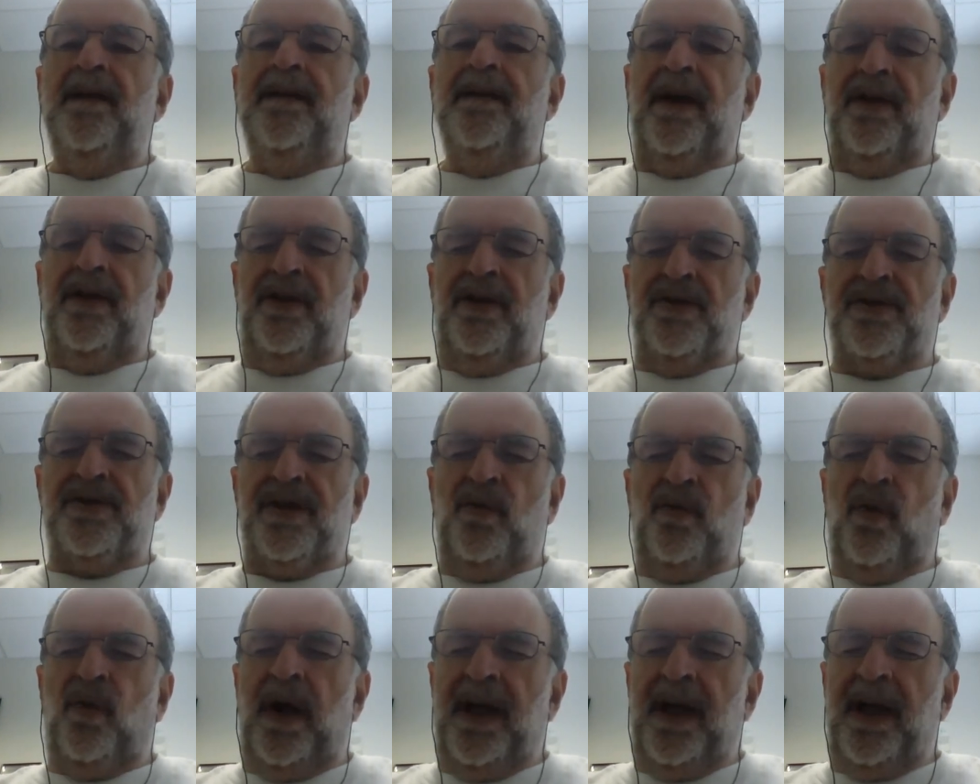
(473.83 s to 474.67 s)
They're
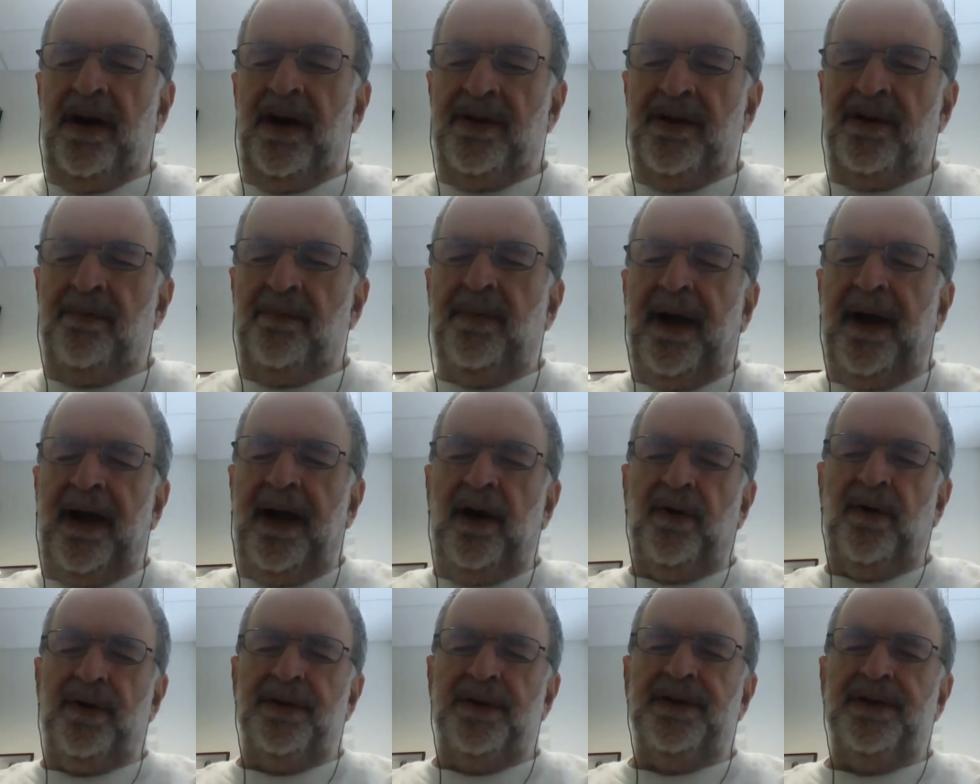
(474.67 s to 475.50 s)
usually way
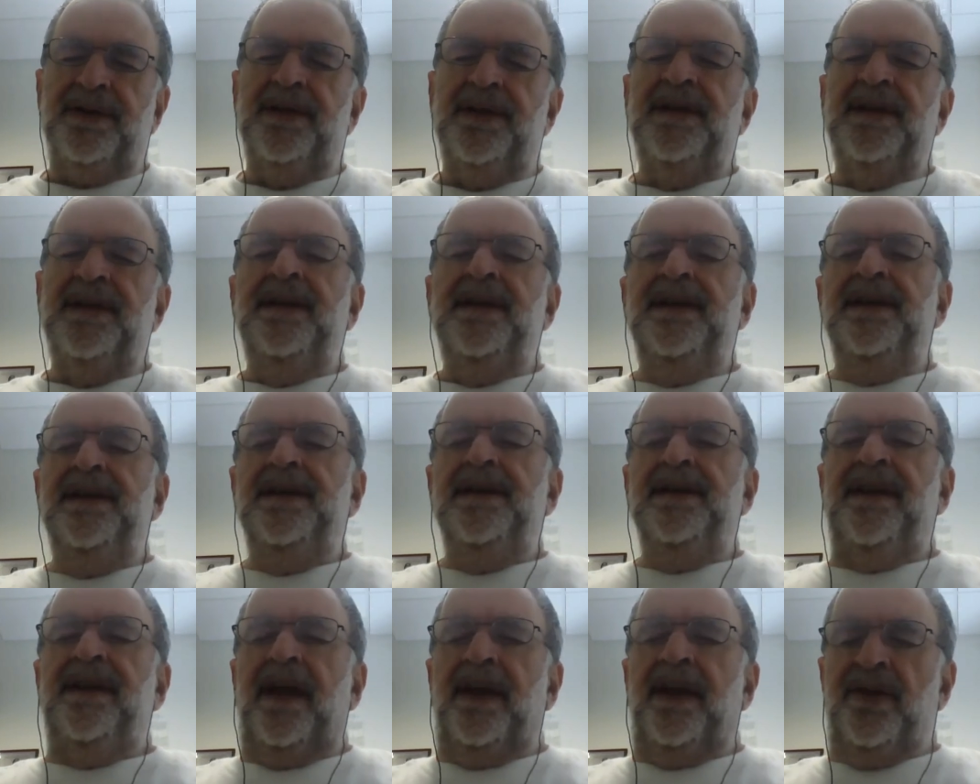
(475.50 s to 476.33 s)
underpowered.
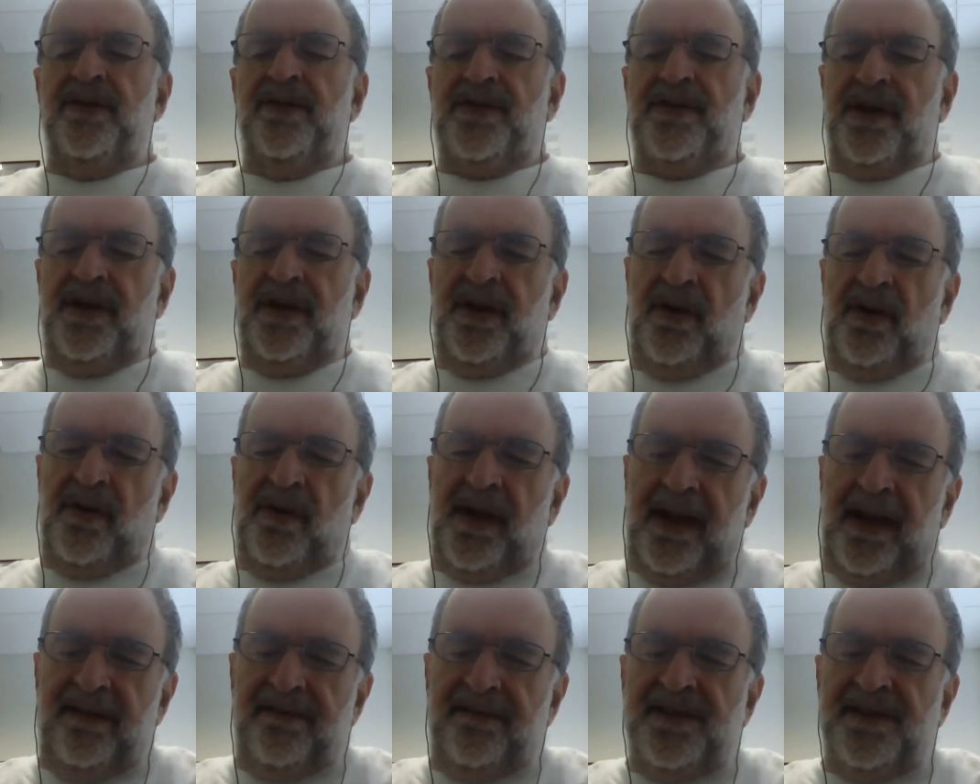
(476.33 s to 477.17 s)
They usually
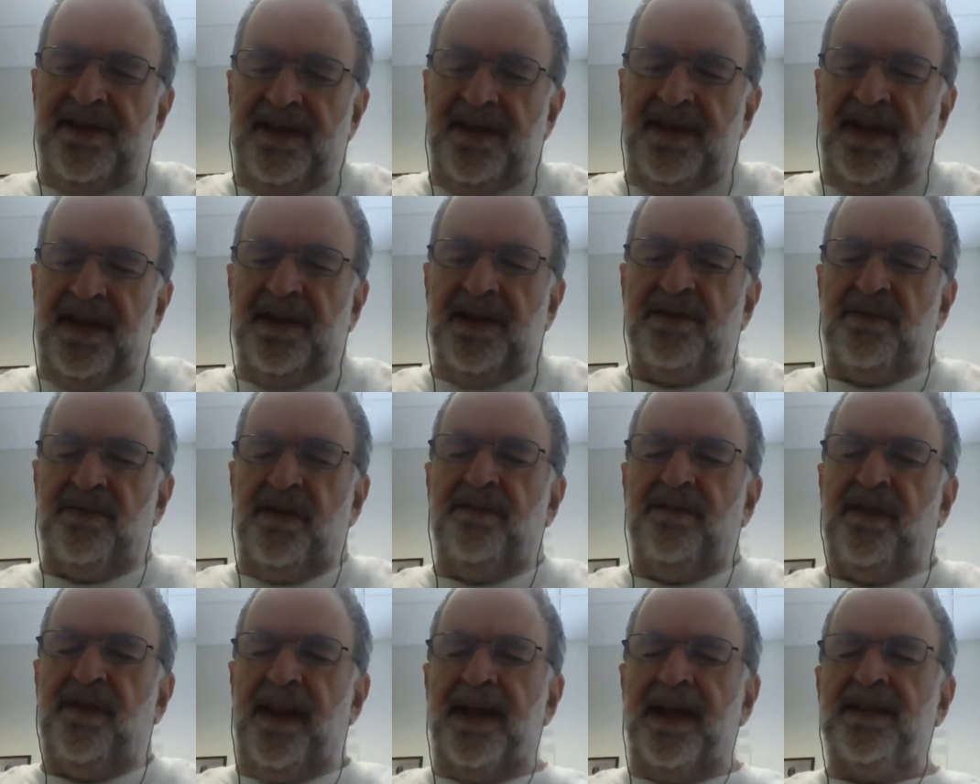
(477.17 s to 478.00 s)
don't have six
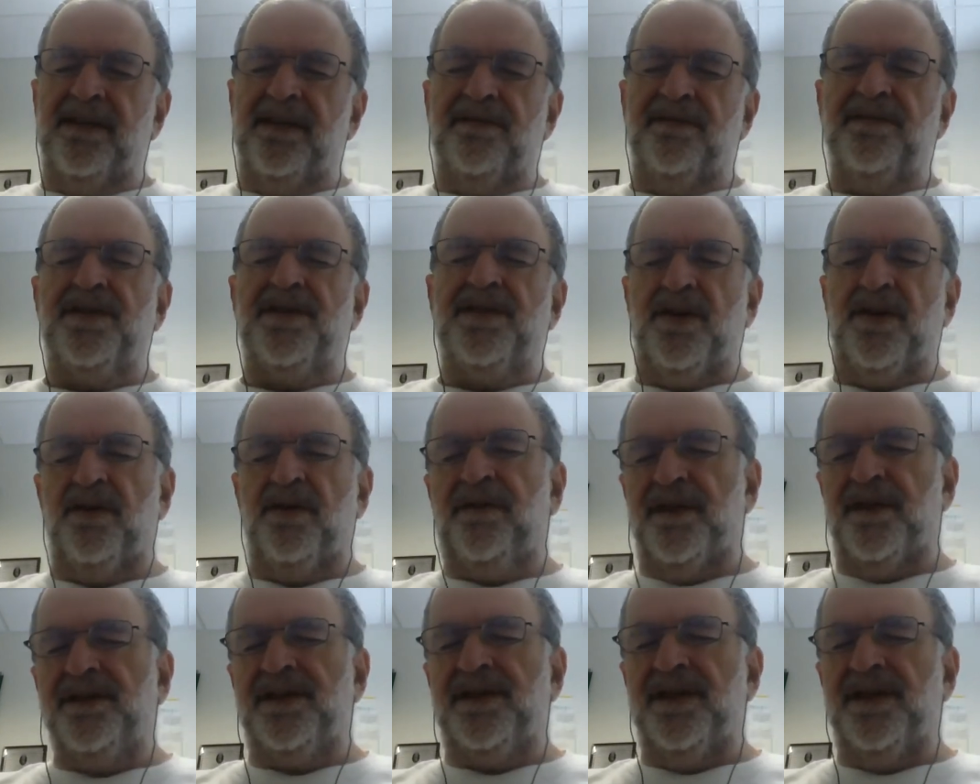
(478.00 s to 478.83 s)
reflective
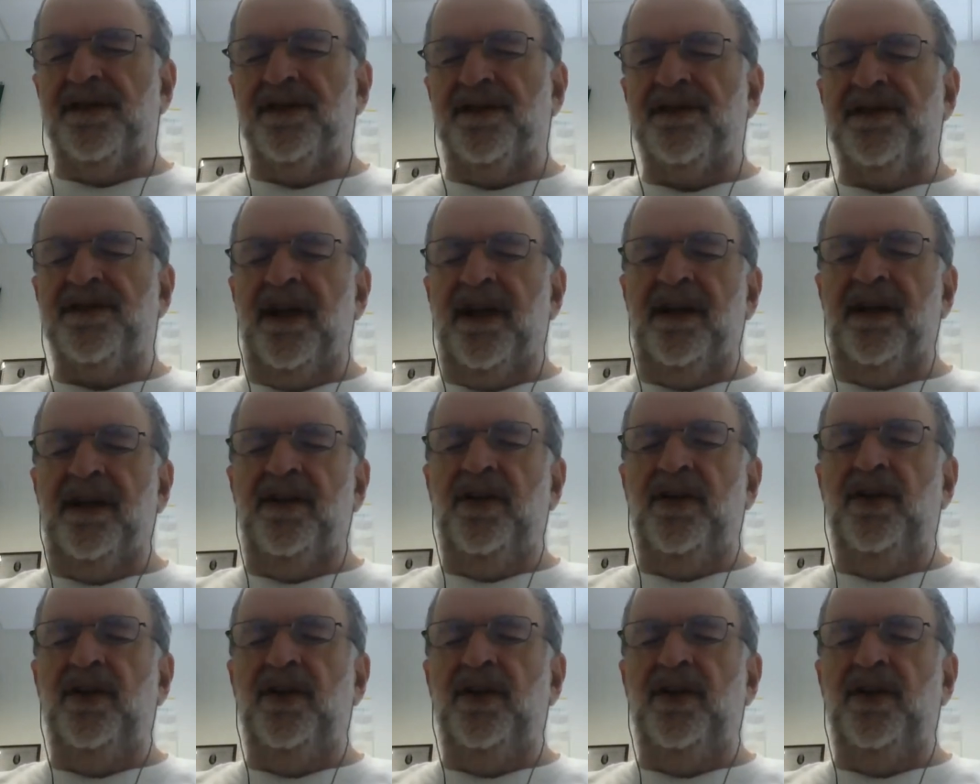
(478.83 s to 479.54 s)
surfaces, and